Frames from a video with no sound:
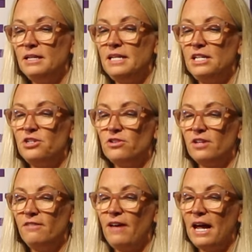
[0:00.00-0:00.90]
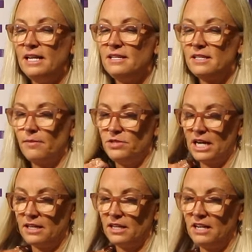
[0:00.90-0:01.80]
Teachers of any
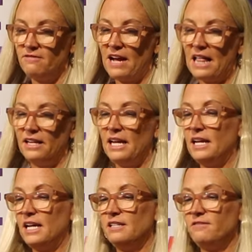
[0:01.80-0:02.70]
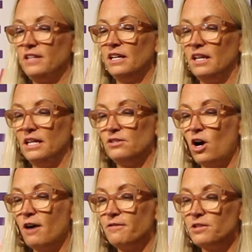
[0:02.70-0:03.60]
subject can validate kids' feelings,
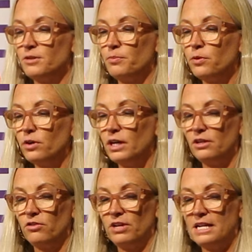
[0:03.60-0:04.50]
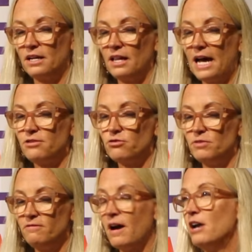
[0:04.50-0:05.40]
offer support, and create a classroom
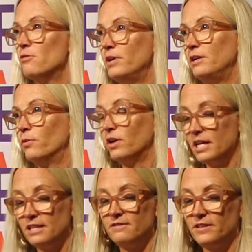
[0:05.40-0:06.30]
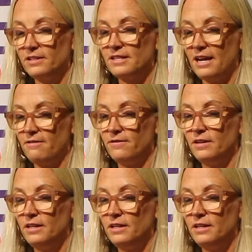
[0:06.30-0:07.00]
environment where kids feel safe.